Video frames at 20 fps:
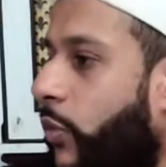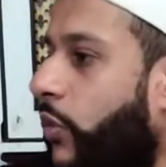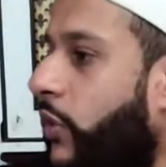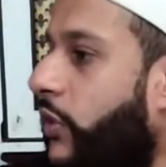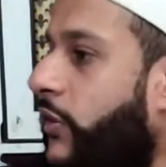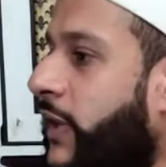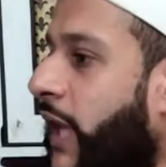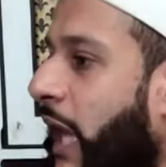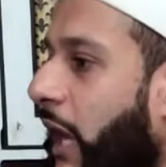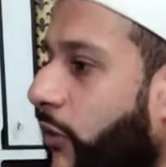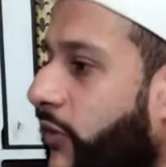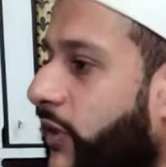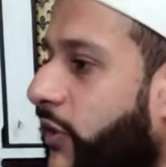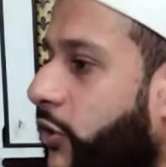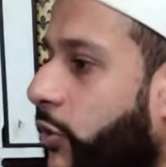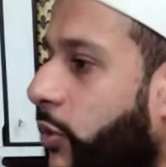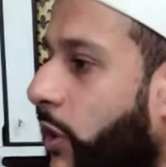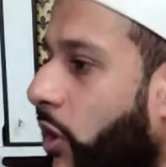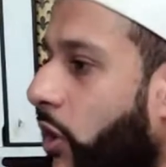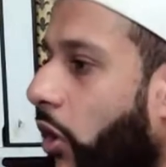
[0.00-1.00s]
Now they're
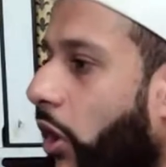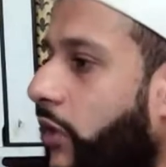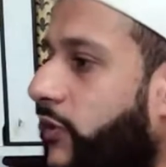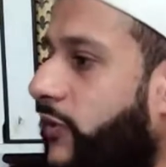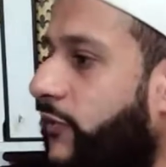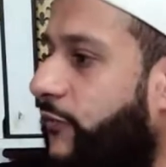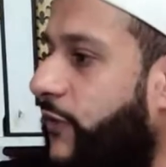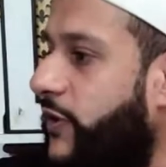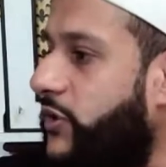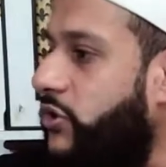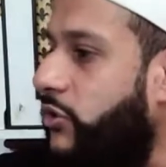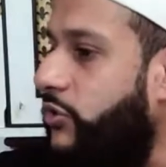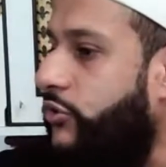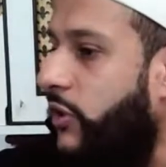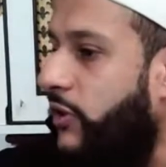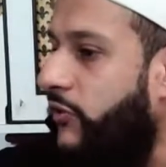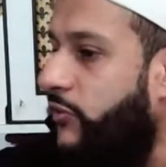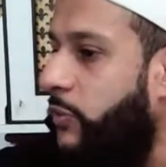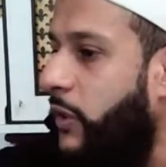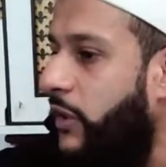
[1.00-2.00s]
doing artificial
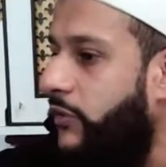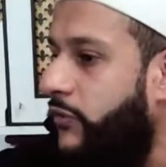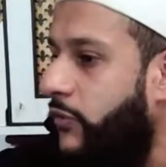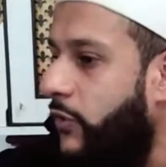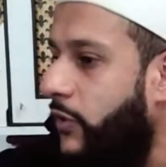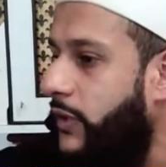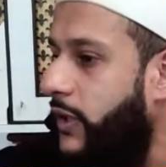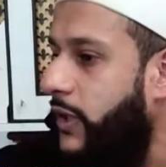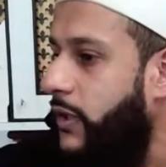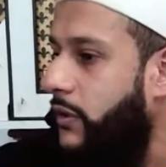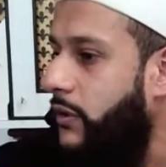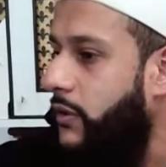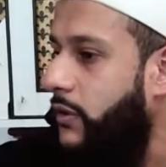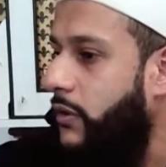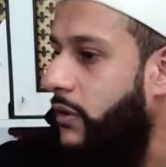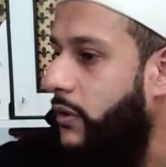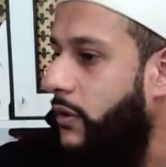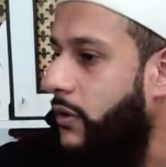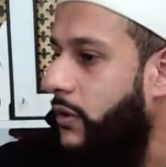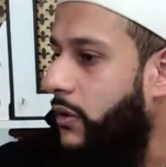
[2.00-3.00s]
transplants, aren't they?
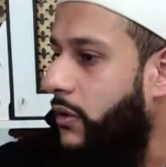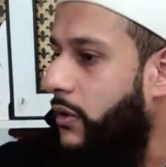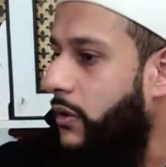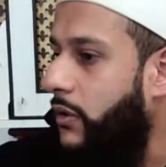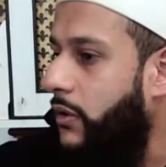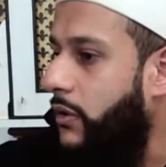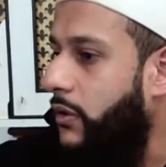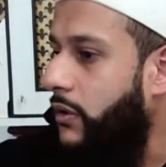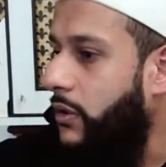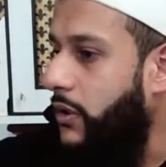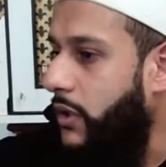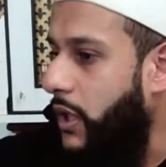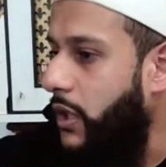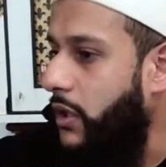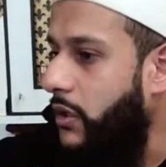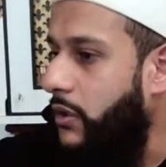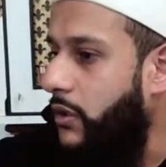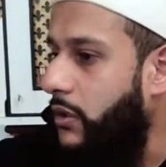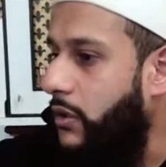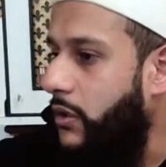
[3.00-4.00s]

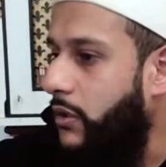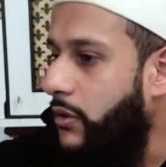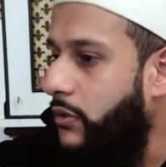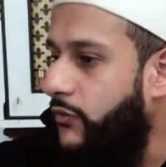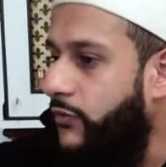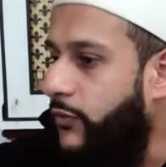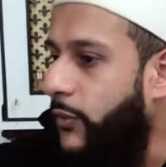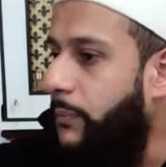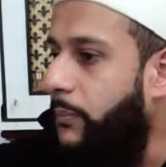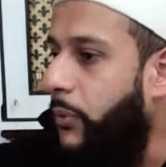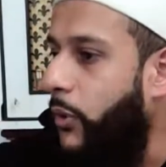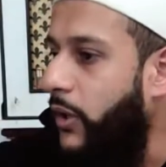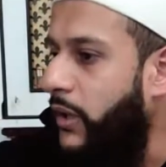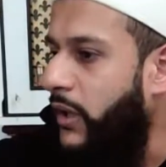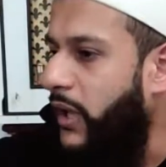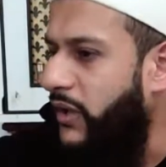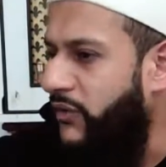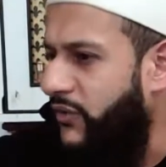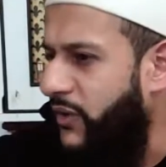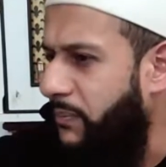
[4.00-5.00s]
Yeah? So putting,
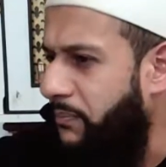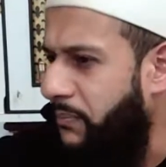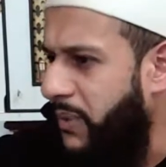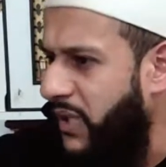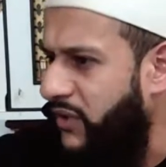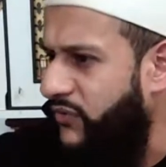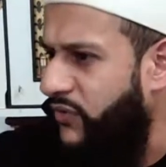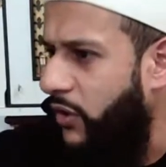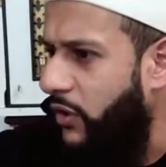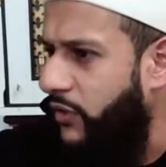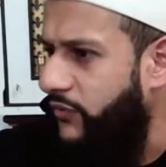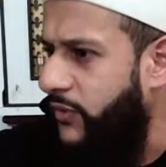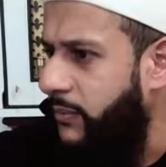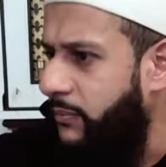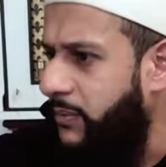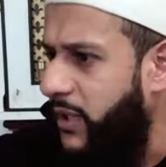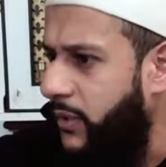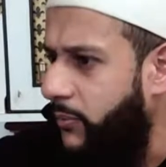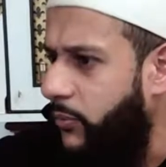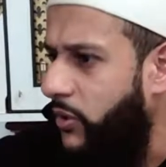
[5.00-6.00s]
is it pig's hearts in
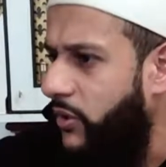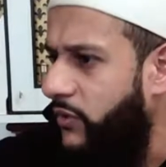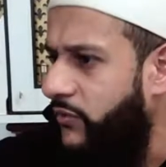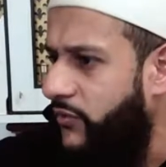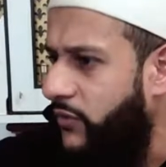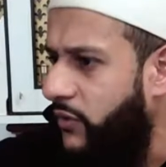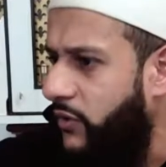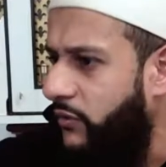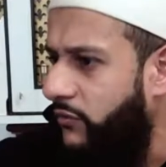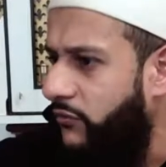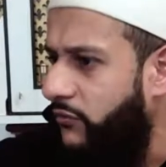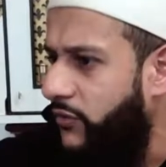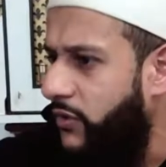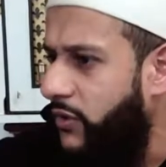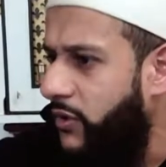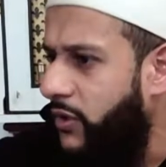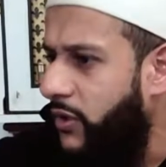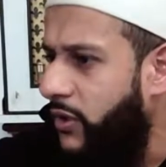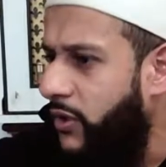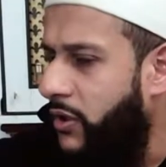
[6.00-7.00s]
people and stuff?
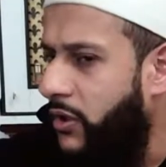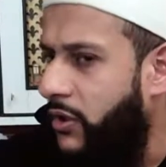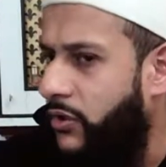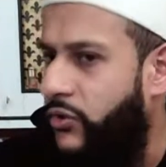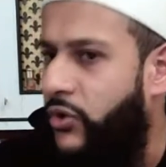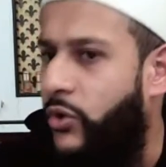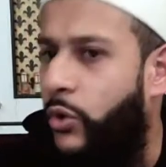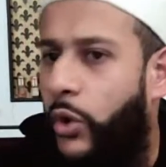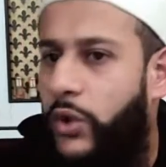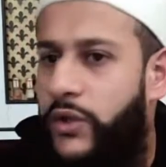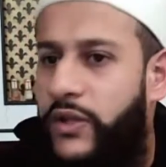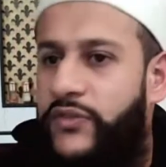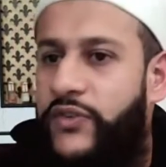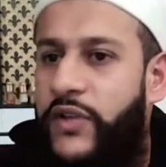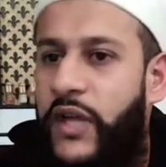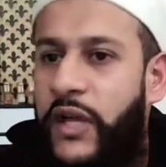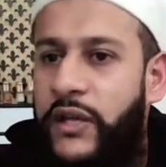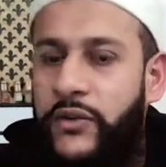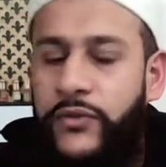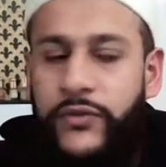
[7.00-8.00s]
Doing all this
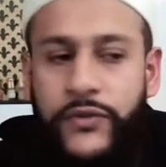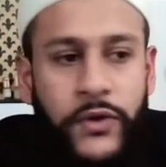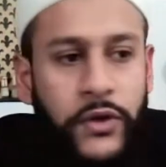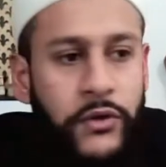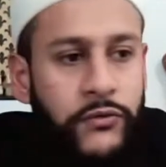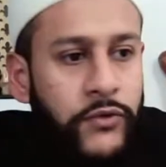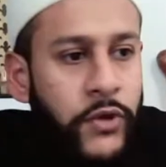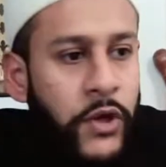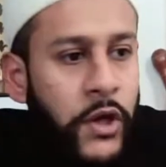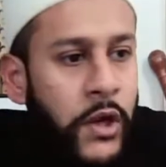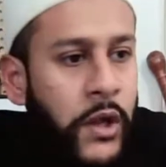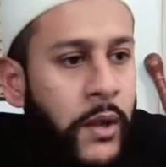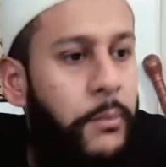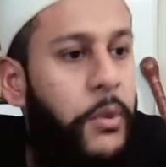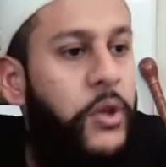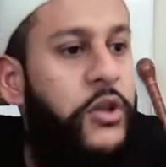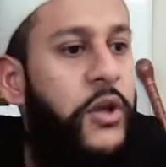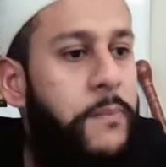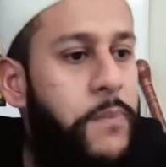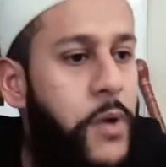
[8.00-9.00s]
kind of stuff?
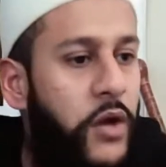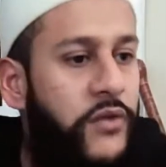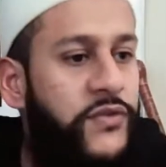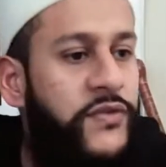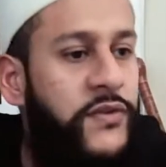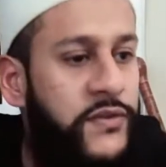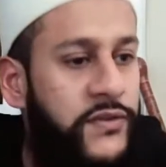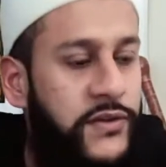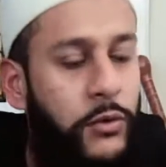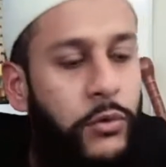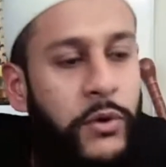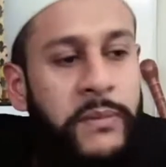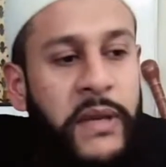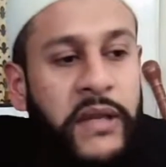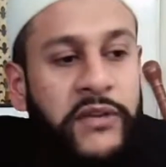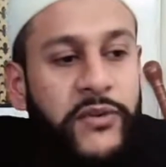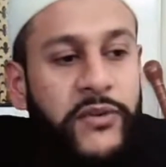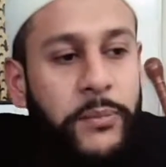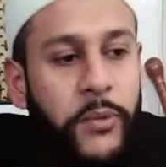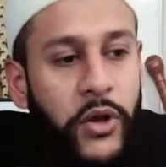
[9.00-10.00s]
But the person still
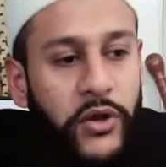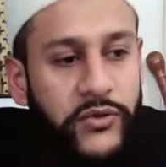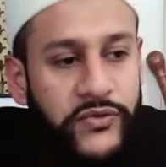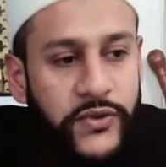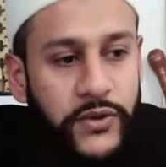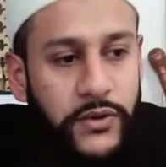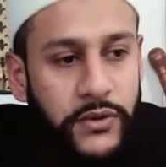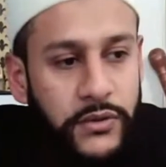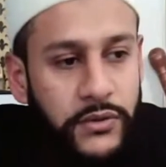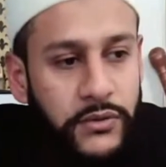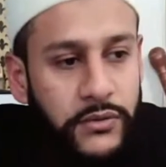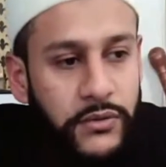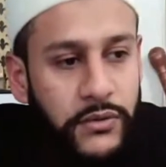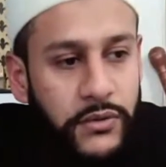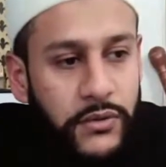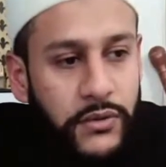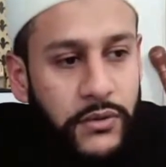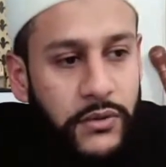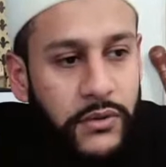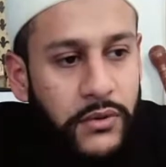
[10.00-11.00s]
remains a person.
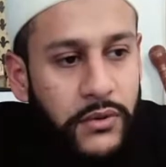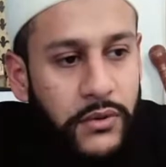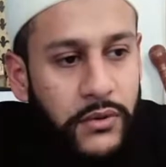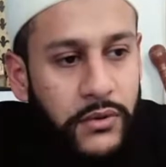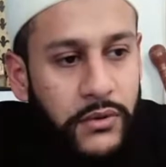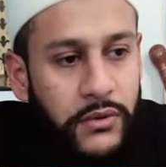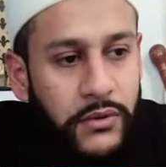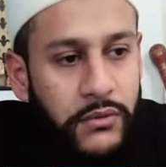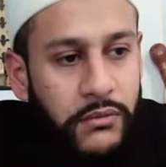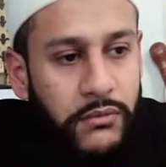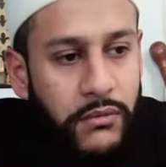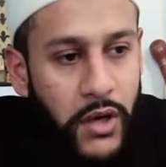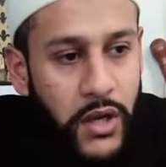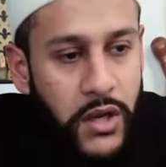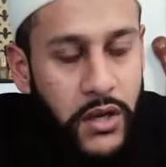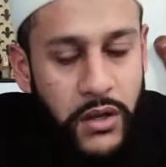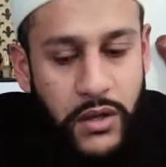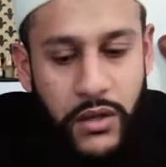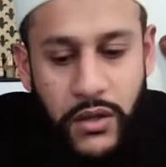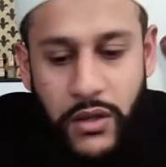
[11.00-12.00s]
Right?